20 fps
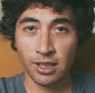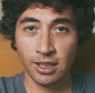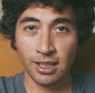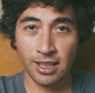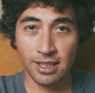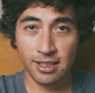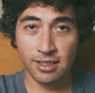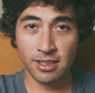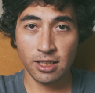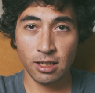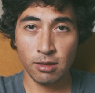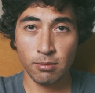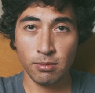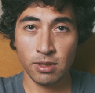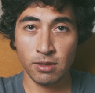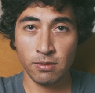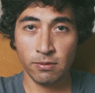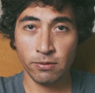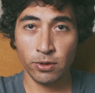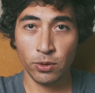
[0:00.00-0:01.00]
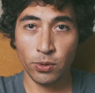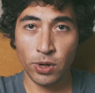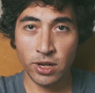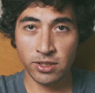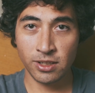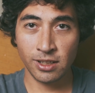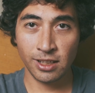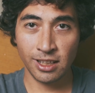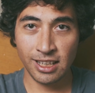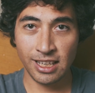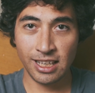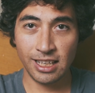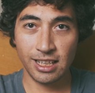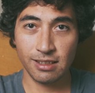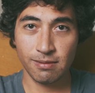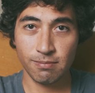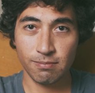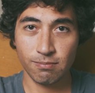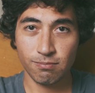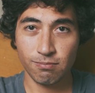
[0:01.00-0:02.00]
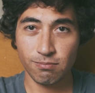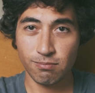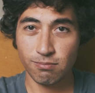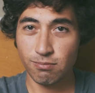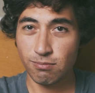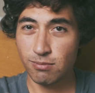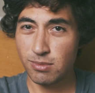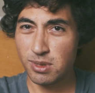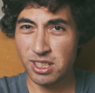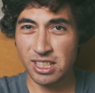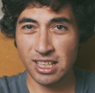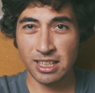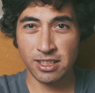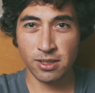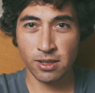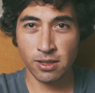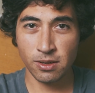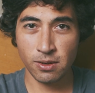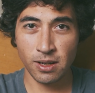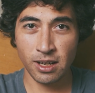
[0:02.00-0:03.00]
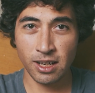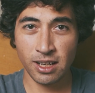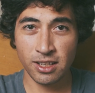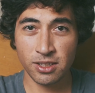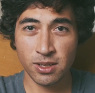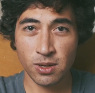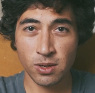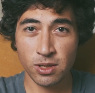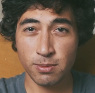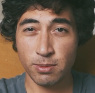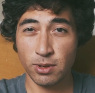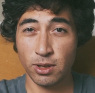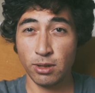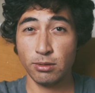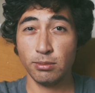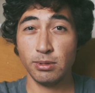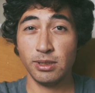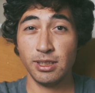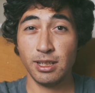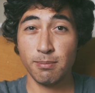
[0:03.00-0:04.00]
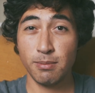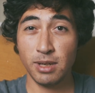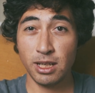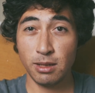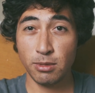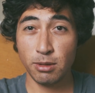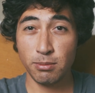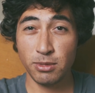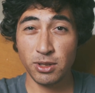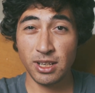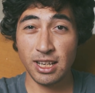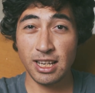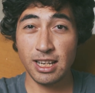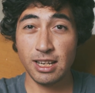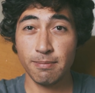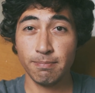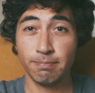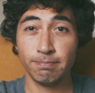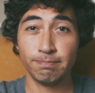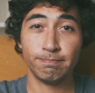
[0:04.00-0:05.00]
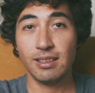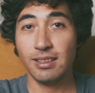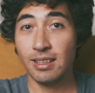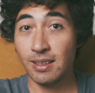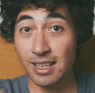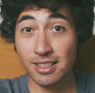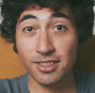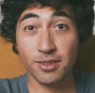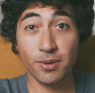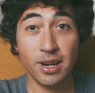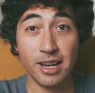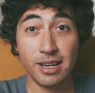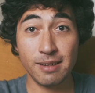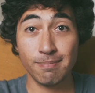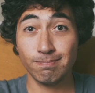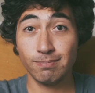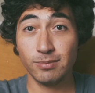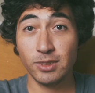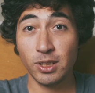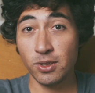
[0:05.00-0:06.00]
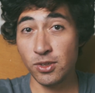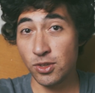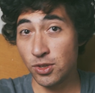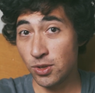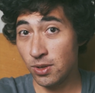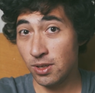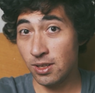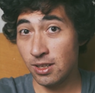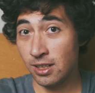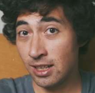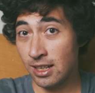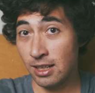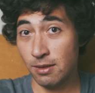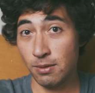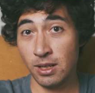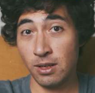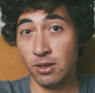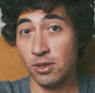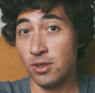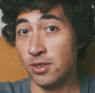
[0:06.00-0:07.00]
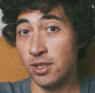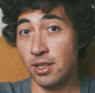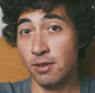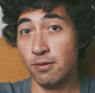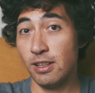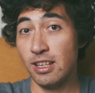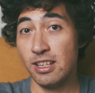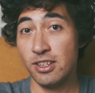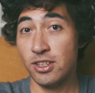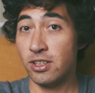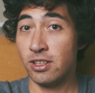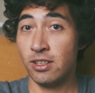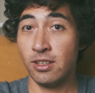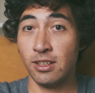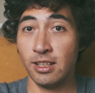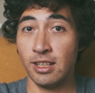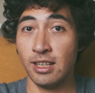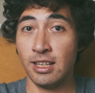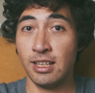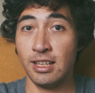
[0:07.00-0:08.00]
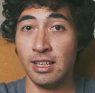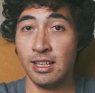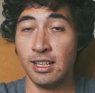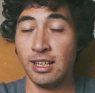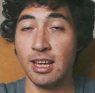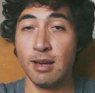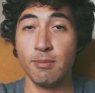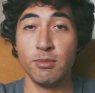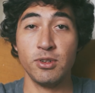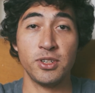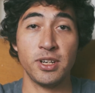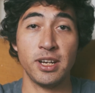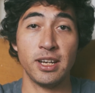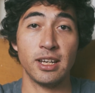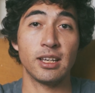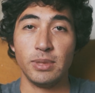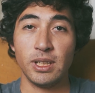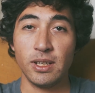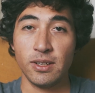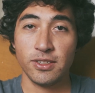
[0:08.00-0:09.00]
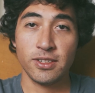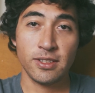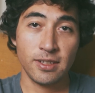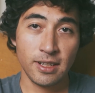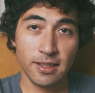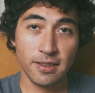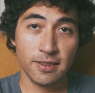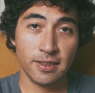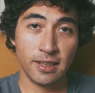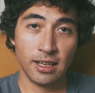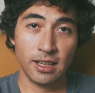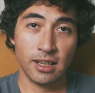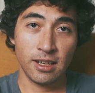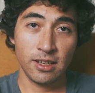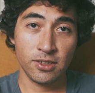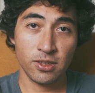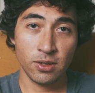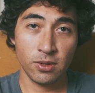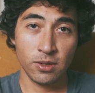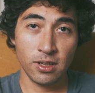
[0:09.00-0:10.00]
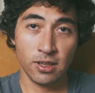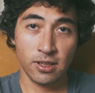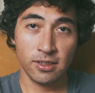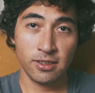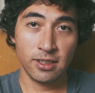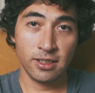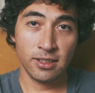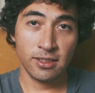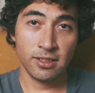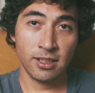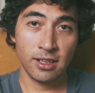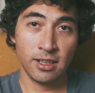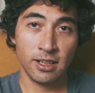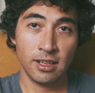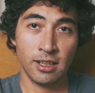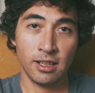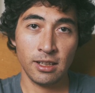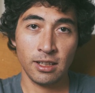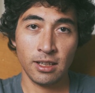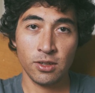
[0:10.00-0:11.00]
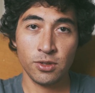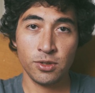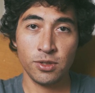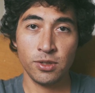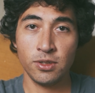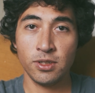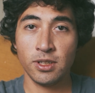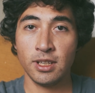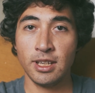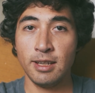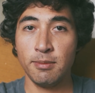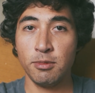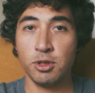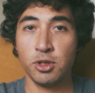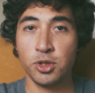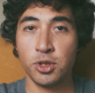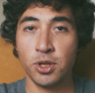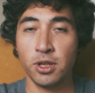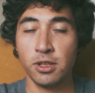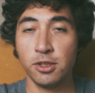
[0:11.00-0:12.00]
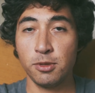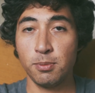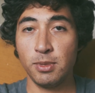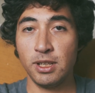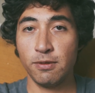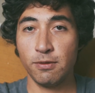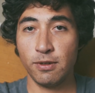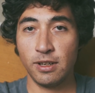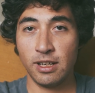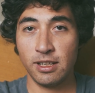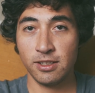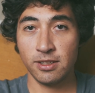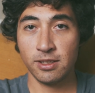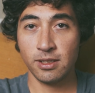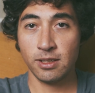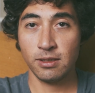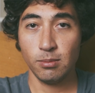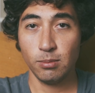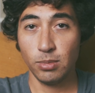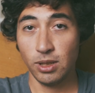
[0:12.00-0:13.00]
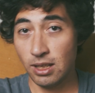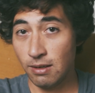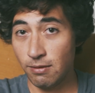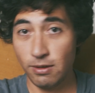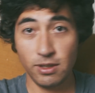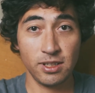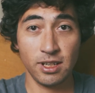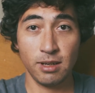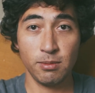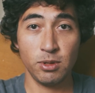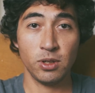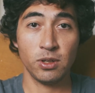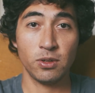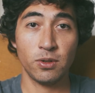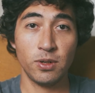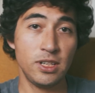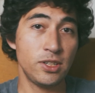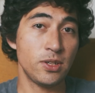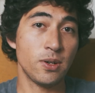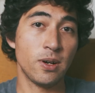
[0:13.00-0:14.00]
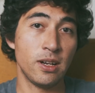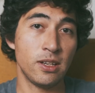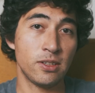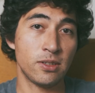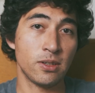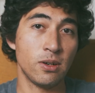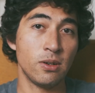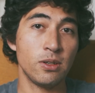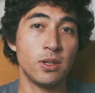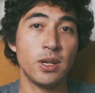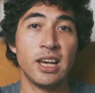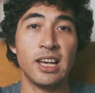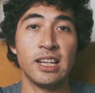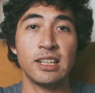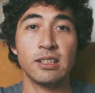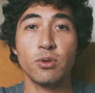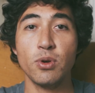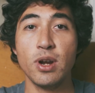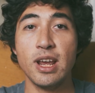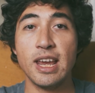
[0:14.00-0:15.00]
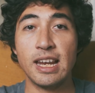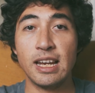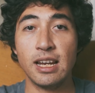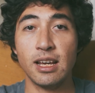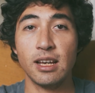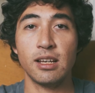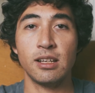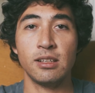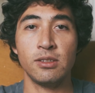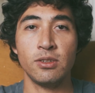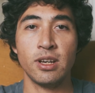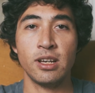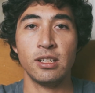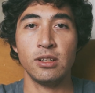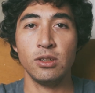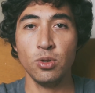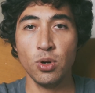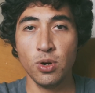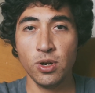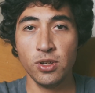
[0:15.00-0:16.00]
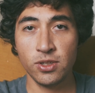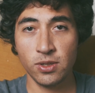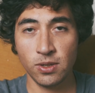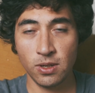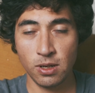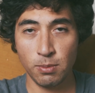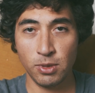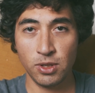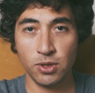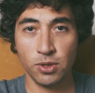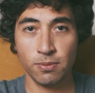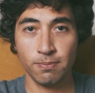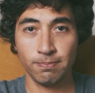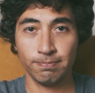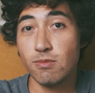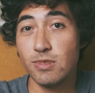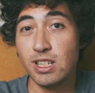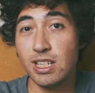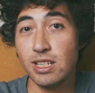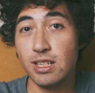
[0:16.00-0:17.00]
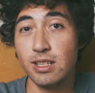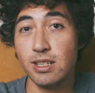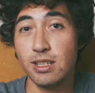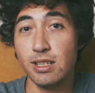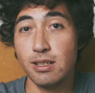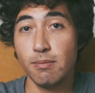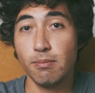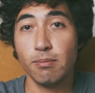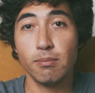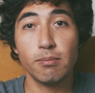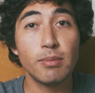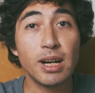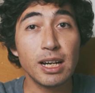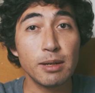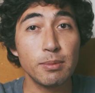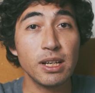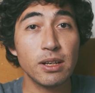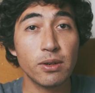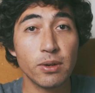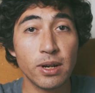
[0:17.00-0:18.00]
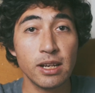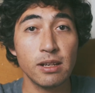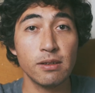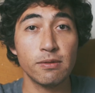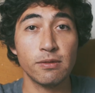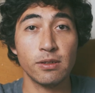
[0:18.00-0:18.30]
at nighttime in fluorescent light, 600 ISO is probably the minimum you need. Now that's great, you can shoot at night without using a flash and not get any camera shake. Because another thing ISO does is that it allows you to keep your shutter speed fast. But every time you increase your ISO, you add grain and you add noise to your image, which might be great